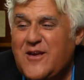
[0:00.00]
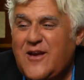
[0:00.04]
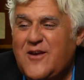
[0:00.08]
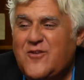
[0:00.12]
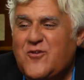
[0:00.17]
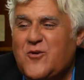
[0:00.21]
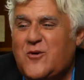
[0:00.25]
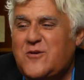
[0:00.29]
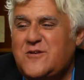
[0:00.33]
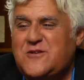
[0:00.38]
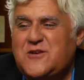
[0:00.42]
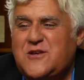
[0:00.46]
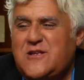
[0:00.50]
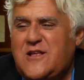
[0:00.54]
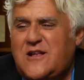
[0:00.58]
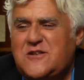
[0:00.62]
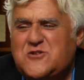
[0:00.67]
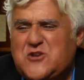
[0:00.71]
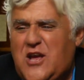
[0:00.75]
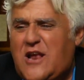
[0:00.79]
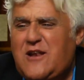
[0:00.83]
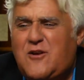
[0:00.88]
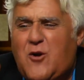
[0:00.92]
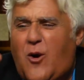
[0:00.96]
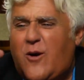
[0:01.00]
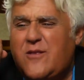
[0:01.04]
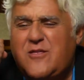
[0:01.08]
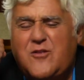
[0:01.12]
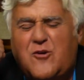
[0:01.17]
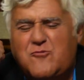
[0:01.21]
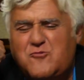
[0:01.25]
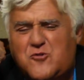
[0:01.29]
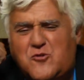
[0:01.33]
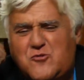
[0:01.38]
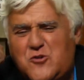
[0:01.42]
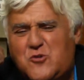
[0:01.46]
So she said, Jake, no,
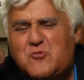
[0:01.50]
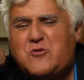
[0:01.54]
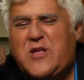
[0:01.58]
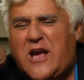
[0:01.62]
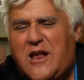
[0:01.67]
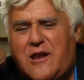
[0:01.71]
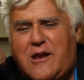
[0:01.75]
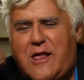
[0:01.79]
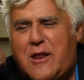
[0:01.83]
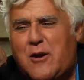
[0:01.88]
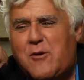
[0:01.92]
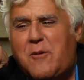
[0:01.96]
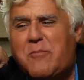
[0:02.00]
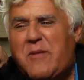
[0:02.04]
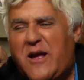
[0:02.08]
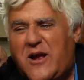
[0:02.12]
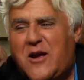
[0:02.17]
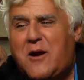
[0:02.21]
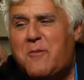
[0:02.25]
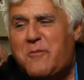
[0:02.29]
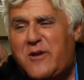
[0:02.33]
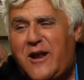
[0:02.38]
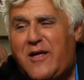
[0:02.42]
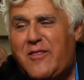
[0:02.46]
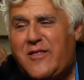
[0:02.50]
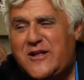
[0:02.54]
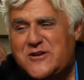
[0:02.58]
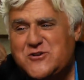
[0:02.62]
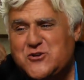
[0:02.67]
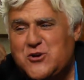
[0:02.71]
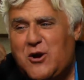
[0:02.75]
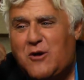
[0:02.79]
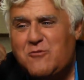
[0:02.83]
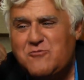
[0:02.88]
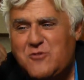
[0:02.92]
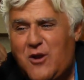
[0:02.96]
don't you tell her I'm not coming on that show.